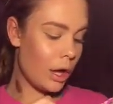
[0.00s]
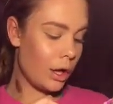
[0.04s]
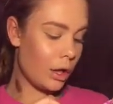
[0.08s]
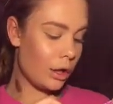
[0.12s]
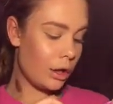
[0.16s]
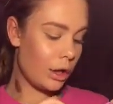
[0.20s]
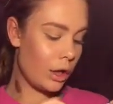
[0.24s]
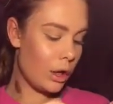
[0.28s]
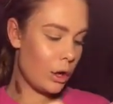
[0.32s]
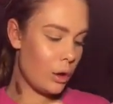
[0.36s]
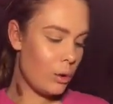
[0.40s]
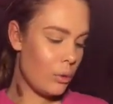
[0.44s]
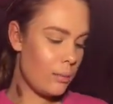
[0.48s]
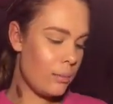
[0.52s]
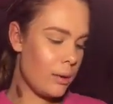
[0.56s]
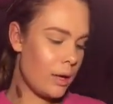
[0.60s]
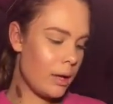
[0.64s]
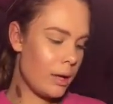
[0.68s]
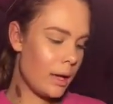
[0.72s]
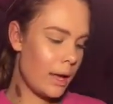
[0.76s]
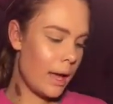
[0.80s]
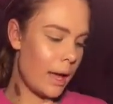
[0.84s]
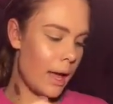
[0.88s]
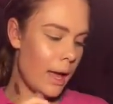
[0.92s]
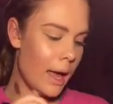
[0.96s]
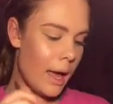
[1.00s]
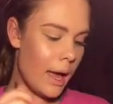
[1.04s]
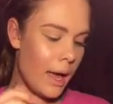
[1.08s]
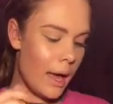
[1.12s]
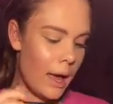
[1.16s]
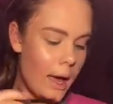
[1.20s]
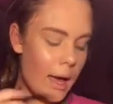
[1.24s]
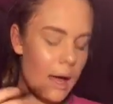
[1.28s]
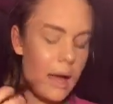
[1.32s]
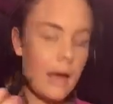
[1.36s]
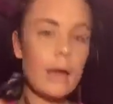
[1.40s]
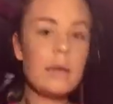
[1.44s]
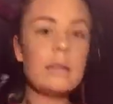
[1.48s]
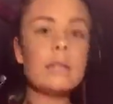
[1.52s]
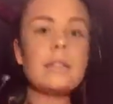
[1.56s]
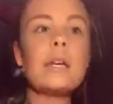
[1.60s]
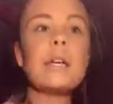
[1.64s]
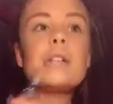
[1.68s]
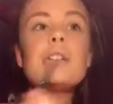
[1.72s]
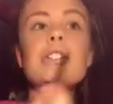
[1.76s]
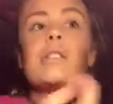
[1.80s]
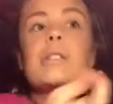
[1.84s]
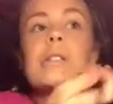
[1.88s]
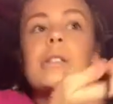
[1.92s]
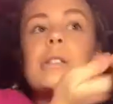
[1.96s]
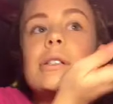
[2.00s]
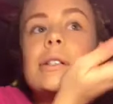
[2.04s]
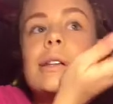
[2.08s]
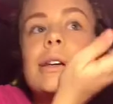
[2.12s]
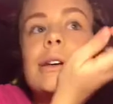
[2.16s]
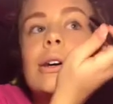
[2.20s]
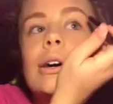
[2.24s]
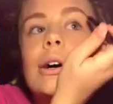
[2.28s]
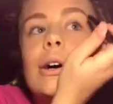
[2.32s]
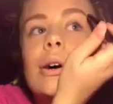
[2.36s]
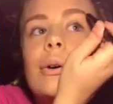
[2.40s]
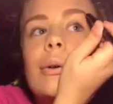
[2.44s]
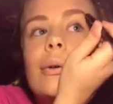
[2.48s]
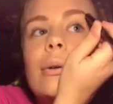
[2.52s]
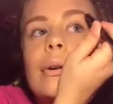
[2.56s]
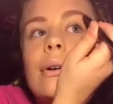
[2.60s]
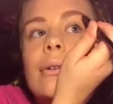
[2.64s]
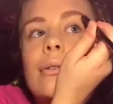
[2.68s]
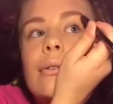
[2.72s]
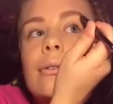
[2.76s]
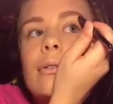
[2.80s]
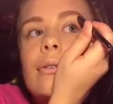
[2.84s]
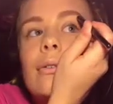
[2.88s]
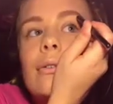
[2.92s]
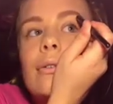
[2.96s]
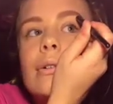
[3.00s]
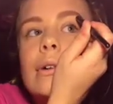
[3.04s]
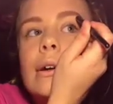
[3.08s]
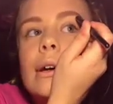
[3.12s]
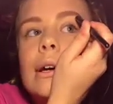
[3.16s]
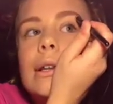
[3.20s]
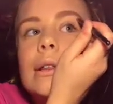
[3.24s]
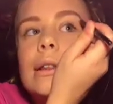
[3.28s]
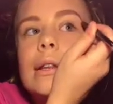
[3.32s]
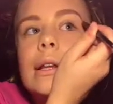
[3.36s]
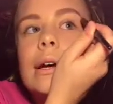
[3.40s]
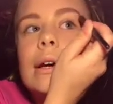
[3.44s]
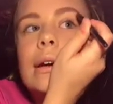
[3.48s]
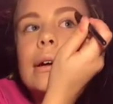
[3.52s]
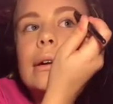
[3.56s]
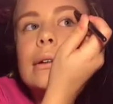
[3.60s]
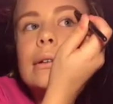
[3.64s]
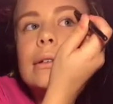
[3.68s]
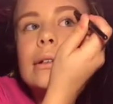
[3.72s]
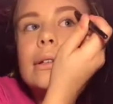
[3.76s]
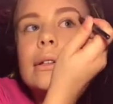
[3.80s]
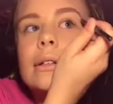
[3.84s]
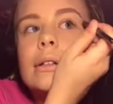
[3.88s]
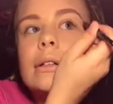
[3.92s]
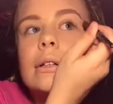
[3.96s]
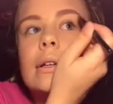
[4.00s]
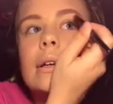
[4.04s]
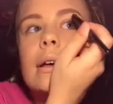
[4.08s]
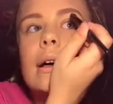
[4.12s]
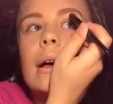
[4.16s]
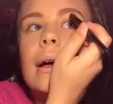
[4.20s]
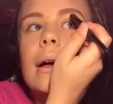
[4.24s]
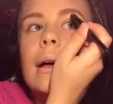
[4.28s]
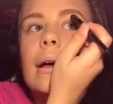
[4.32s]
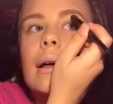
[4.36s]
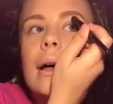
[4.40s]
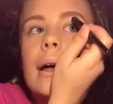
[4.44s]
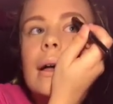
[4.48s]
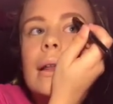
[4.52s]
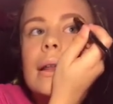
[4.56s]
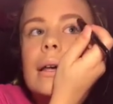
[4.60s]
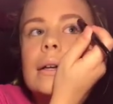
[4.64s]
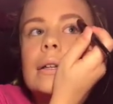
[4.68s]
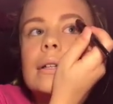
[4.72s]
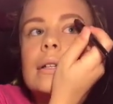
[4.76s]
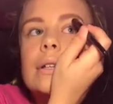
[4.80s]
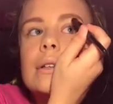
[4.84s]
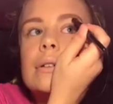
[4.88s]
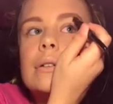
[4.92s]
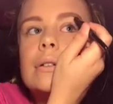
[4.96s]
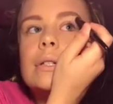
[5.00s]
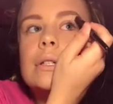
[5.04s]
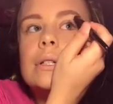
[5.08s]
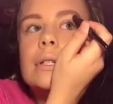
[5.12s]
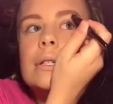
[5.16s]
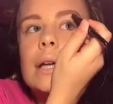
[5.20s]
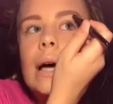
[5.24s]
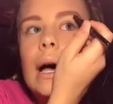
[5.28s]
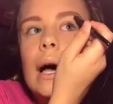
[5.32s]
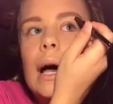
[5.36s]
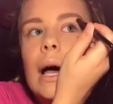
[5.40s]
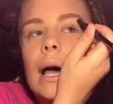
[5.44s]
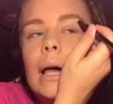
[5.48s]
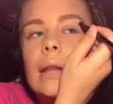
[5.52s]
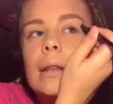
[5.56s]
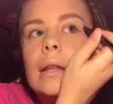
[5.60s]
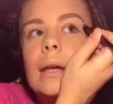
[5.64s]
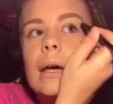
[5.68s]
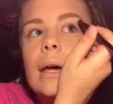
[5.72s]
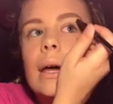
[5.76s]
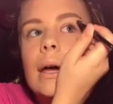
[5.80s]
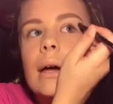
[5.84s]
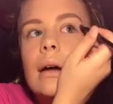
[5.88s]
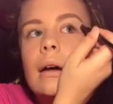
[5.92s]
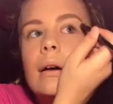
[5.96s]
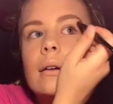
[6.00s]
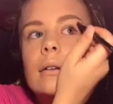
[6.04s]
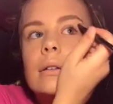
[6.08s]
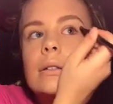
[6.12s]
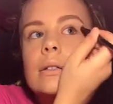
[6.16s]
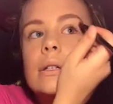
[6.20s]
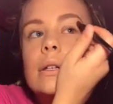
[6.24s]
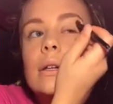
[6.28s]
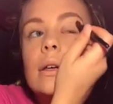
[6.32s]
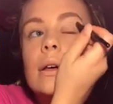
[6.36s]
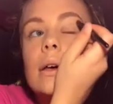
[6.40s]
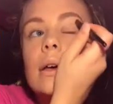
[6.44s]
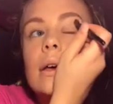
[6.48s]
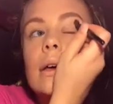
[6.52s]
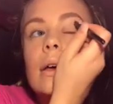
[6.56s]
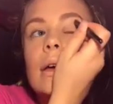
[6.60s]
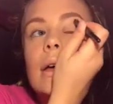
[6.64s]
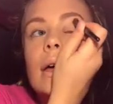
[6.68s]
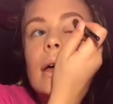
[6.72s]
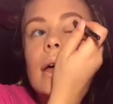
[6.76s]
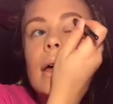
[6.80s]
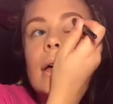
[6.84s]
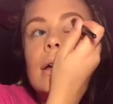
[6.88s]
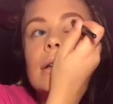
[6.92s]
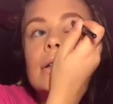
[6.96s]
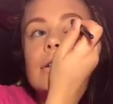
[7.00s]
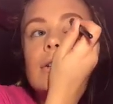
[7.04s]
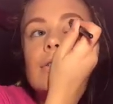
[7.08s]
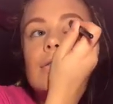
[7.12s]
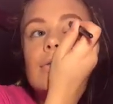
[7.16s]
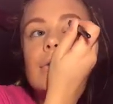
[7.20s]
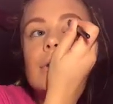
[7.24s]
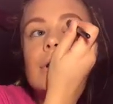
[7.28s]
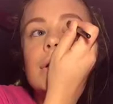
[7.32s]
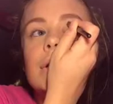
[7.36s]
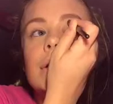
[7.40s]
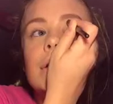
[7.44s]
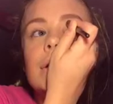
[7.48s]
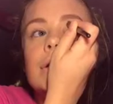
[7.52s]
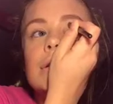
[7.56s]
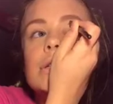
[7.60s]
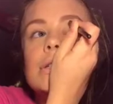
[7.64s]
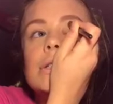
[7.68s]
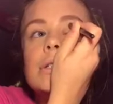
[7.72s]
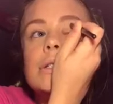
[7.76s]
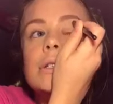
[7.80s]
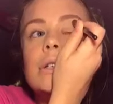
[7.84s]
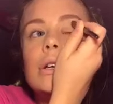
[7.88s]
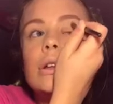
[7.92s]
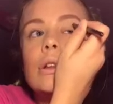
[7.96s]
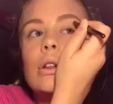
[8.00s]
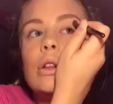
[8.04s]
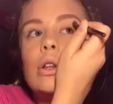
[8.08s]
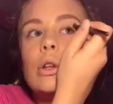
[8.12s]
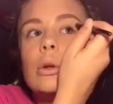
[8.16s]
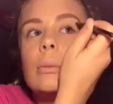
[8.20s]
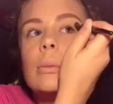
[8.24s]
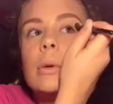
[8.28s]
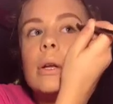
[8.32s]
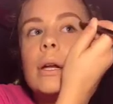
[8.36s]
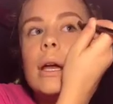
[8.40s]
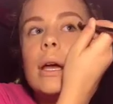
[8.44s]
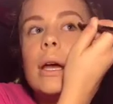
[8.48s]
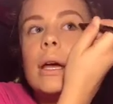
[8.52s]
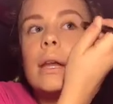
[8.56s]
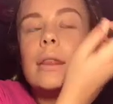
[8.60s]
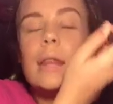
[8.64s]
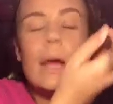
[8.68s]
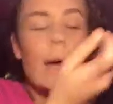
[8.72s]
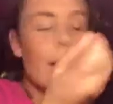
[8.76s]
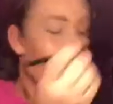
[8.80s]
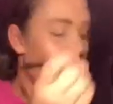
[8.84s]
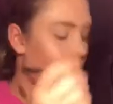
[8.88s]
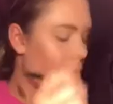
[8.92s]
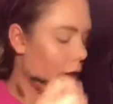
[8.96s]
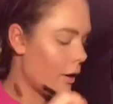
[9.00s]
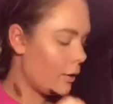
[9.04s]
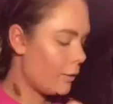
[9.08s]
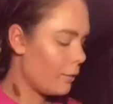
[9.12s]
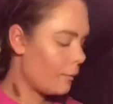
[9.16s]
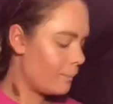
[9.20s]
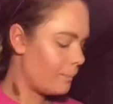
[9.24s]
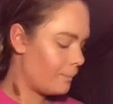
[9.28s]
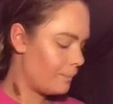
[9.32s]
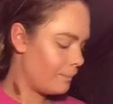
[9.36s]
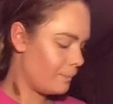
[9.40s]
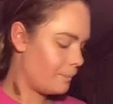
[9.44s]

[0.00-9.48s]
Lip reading: Globe, and just go right there. I like to use it to hide the hairs and to really just illuminate that brow.